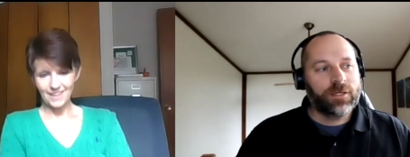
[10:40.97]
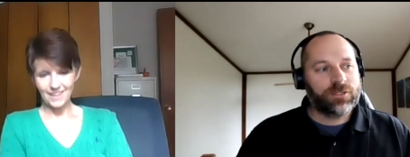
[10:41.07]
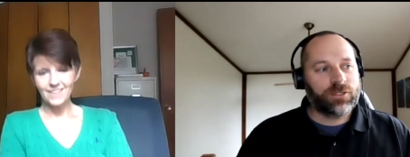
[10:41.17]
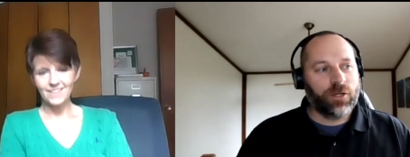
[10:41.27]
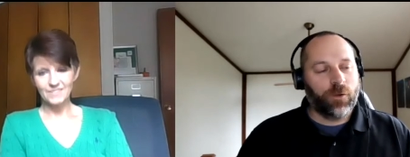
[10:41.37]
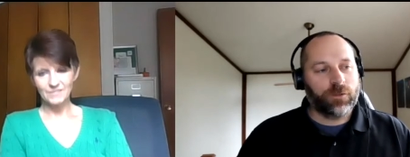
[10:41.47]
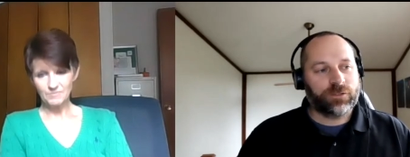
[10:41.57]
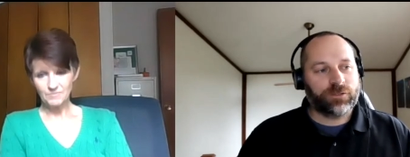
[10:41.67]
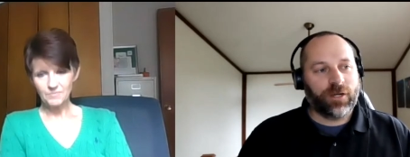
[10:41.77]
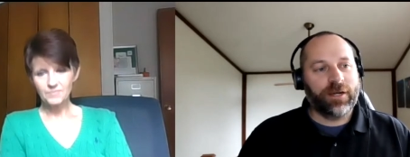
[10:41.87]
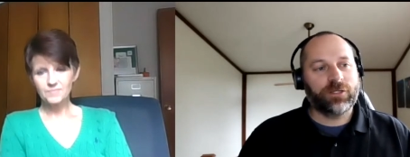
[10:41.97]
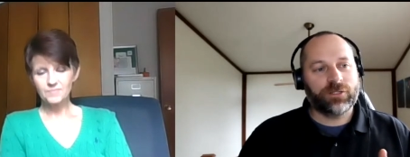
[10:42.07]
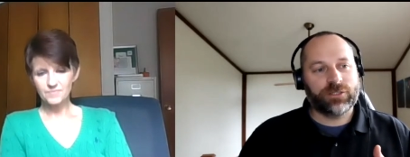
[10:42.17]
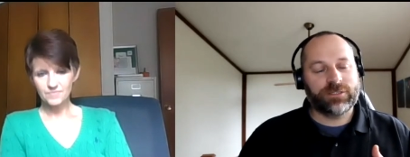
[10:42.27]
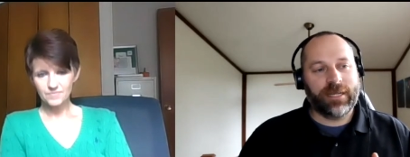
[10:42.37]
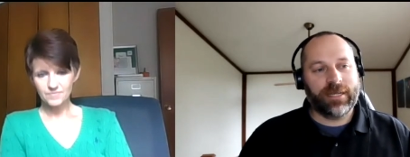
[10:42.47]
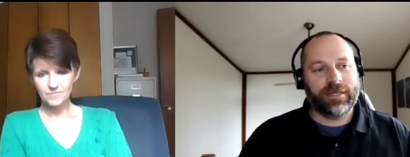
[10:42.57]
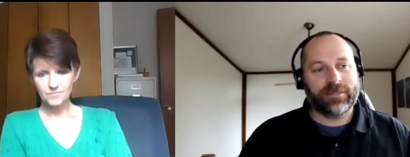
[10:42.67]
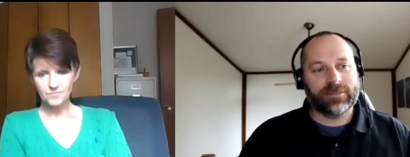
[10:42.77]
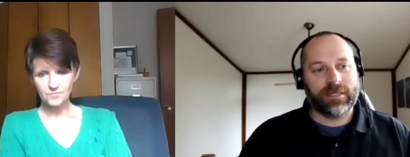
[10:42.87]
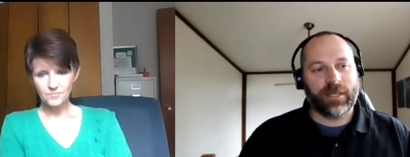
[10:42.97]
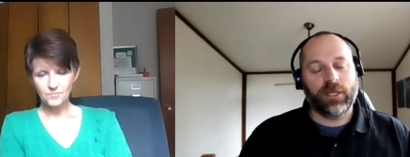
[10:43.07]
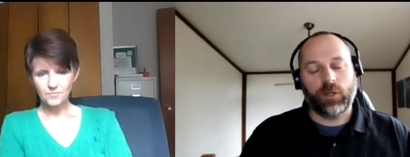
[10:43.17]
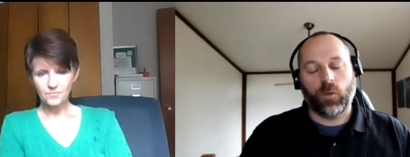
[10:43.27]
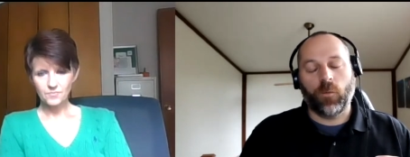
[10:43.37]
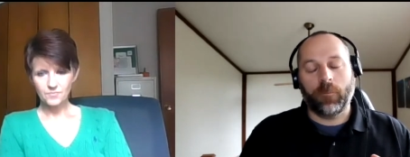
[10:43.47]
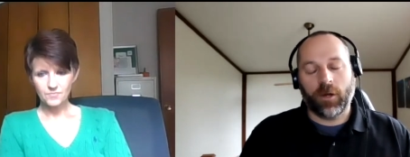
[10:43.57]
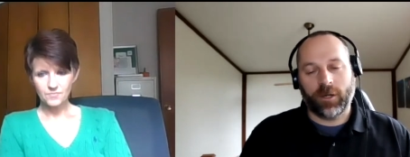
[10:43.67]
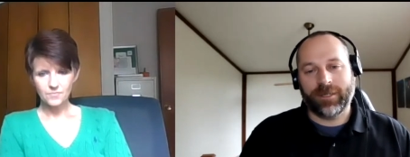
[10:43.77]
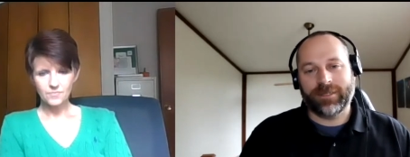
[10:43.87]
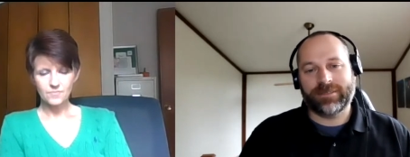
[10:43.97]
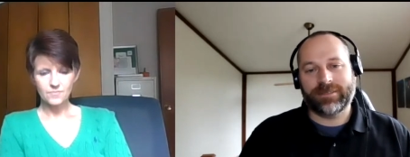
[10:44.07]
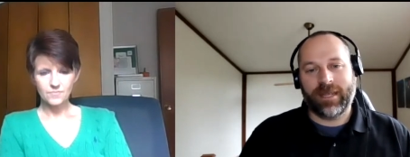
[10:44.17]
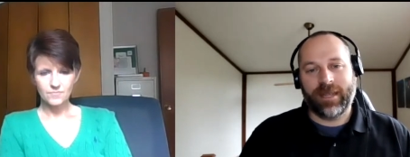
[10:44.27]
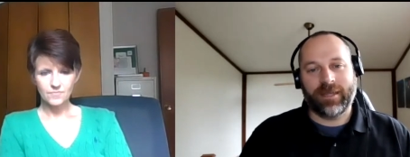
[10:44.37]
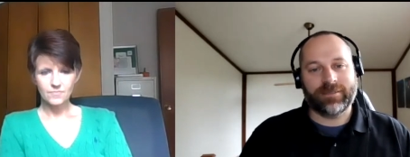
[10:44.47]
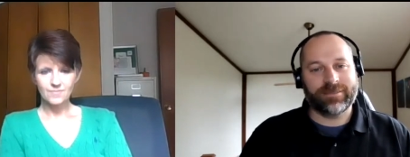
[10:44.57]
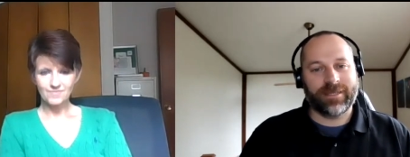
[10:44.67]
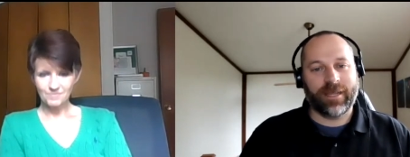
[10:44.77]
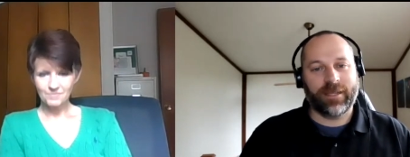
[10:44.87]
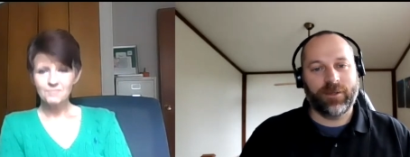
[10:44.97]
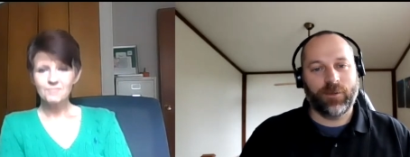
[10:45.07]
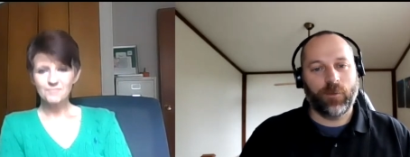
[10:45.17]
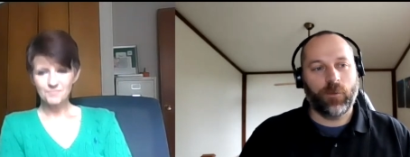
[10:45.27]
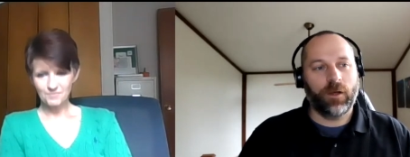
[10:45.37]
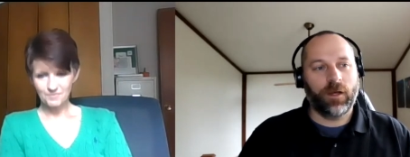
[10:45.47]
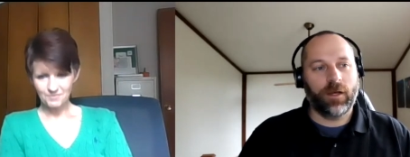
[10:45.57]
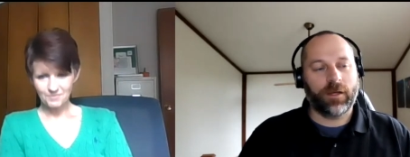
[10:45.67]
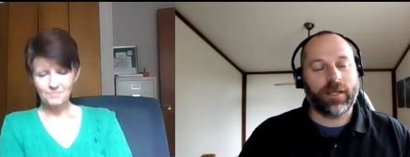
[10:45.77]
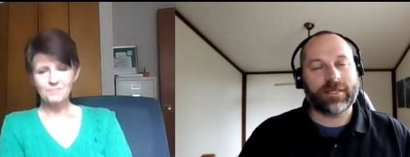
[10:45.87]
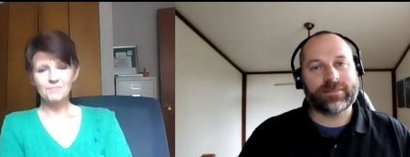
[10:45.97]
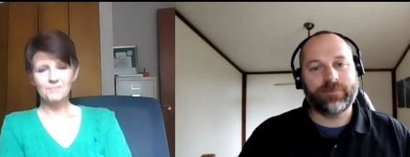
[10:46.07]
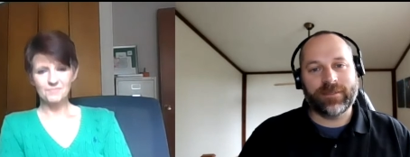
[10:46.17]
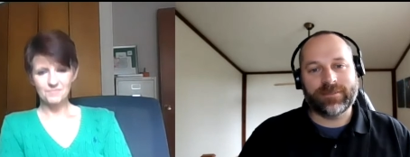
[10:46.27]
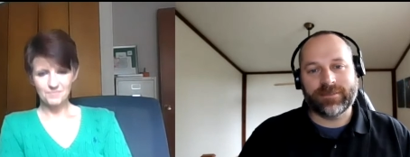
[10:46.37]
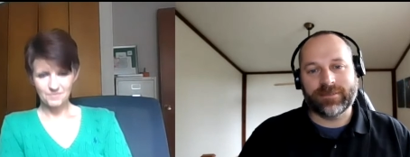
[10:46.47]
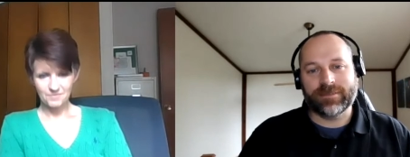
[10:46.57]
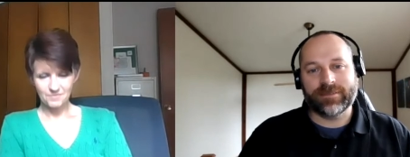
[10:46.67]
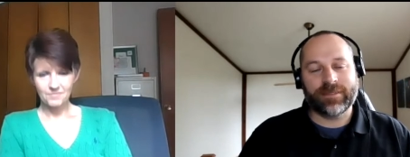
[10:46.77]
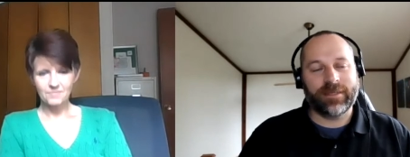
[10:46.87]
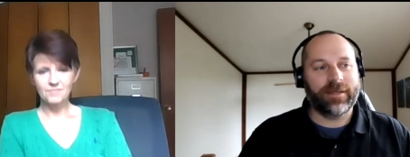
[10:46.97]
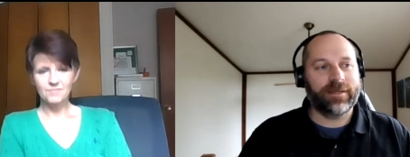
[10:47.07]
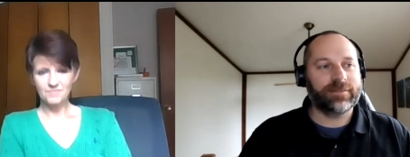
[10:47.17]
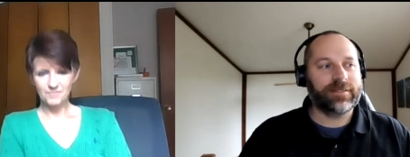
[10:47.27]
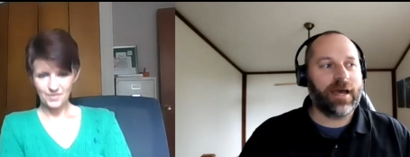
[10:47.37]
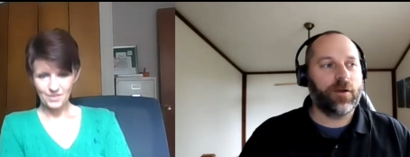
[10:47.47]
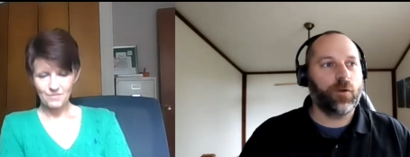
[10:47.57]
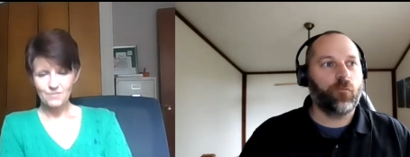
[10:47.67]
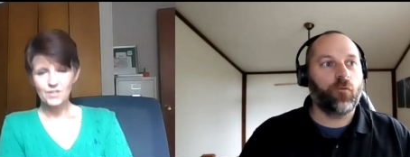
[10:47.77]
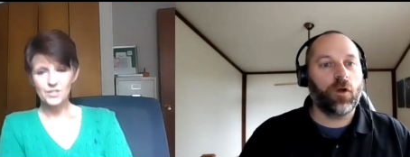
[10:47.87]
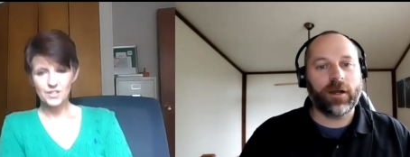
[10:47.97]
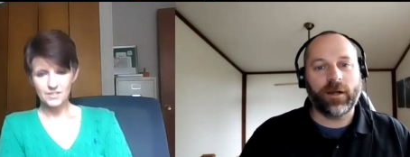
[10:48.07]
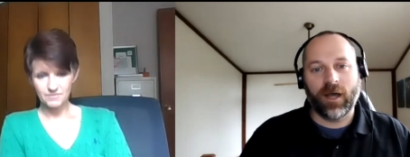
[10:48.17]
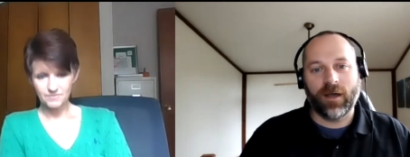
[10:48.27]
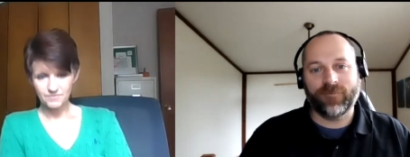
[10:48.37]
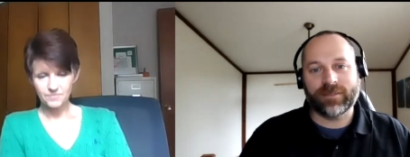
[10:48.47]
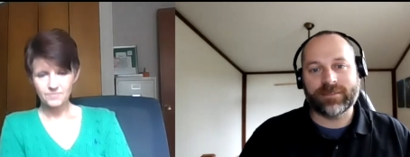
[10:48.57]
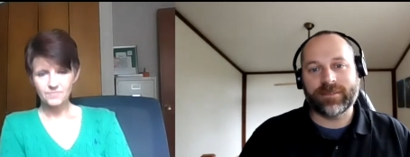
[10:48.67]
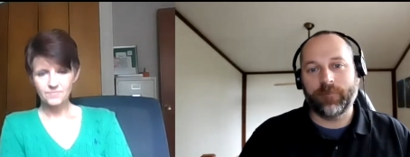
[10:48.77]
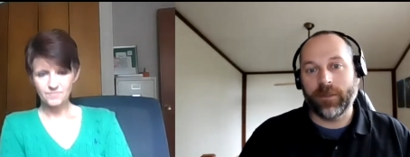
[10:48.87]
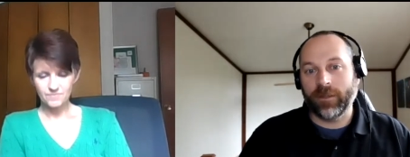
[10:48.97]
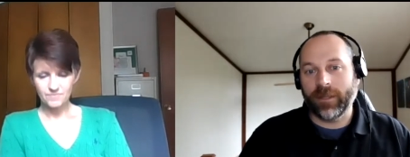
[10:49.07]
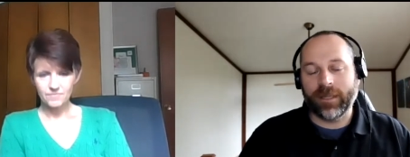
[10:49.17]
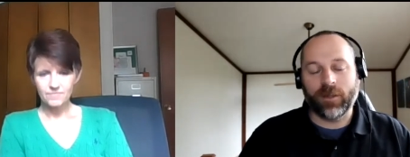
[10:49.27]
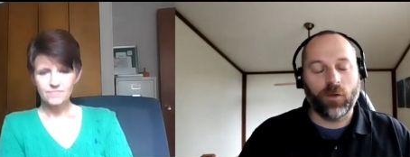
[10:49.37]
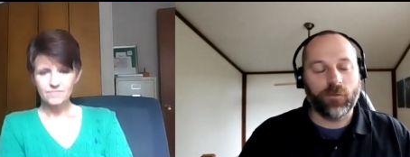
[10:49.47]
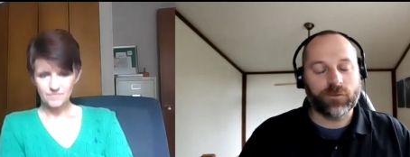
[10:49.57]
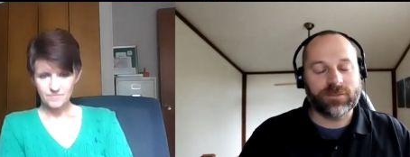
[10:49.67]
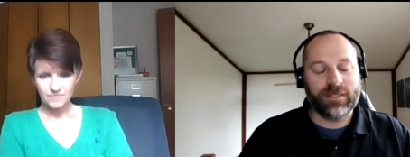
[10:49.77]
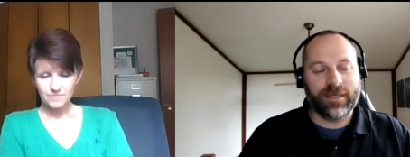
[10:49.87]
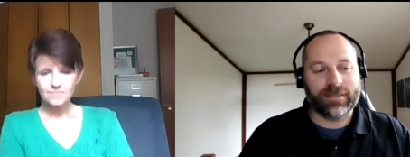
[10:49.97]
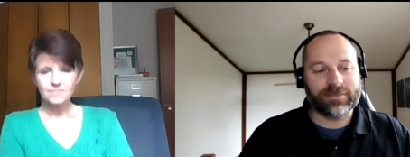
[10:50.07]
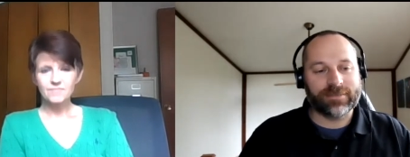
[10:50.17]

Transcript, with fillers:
Speaker 1: so to try to understand like you know markets and like you know uh, expenses and how to run sure. an office and billing and all those things